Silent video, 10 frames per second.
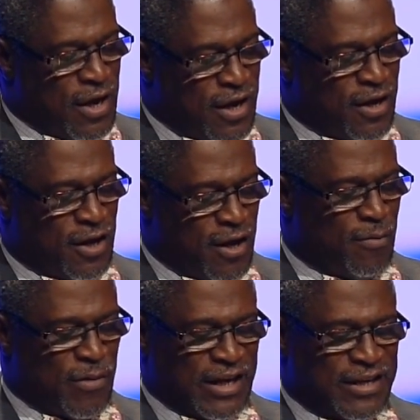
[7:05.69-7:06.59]
hit
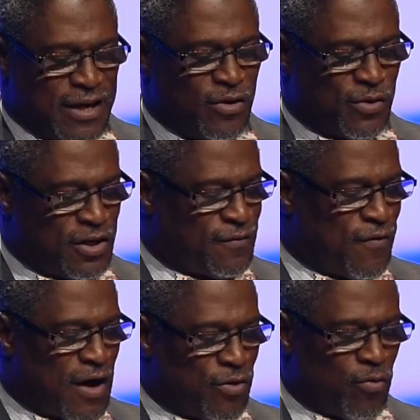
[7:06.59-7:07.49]
him and killed his
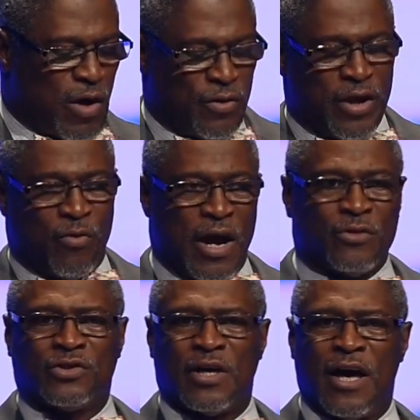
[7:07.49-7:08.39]
father while they were
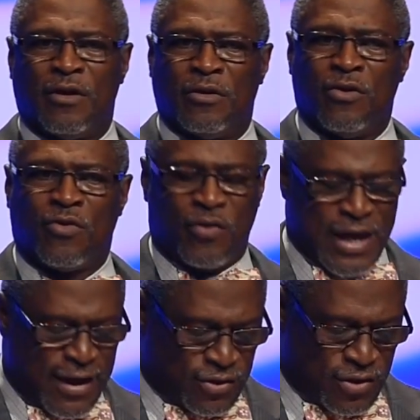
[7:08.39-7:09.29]
outside a local
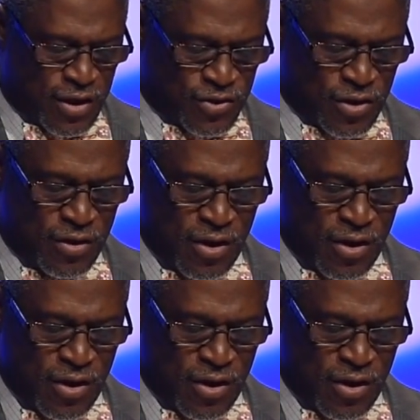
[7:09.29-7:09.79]
gas station.